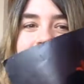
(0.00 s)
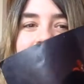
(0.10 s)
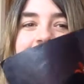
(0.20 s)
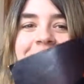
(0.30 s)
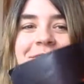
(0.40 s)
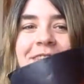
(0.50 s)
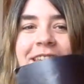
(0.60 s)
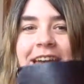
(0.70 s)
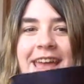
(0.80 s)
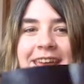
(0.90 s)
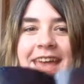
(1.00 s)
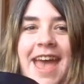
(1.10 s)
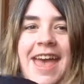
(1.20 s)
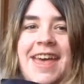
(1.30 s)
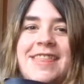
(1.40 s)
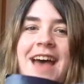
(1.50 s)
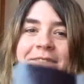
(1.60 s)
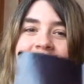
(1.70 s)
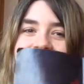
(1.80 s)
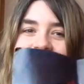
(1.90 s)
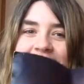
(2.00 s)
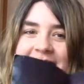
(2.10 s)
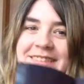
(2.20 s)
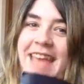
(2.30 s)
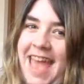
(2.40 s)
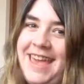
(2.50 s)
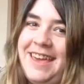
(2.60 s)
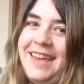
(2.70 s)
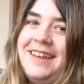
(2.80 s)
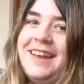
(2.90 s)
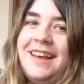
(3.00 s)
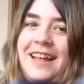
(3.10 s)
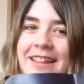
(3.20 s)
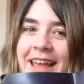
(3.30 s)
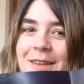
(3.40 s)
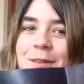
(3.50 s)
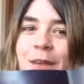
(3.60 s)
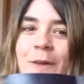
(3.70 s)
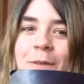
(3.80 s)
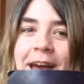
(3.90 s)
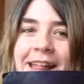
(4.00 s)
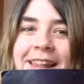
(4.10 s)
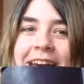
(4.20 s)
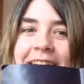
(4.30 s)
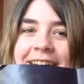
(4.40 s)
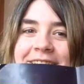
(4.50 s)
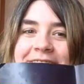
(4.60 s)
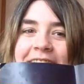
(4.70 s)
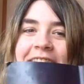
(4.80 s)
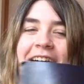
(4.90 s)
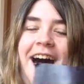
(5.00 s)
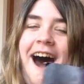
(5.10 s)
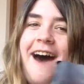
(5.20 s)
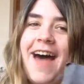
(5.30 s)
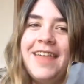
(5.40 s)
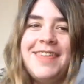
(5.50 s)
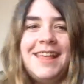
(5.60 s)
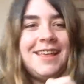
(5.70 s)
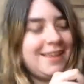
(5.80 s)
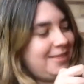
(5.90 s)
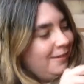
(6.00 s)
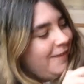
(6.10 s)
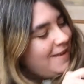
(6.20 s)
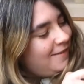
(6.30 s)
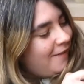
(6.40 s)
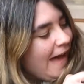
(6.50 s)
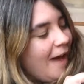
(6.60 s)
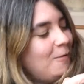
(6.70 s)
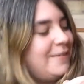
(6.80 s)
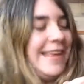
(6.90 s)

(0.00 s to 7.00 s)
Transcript: I remember like that picture being taken like so well, and I think the reason why I was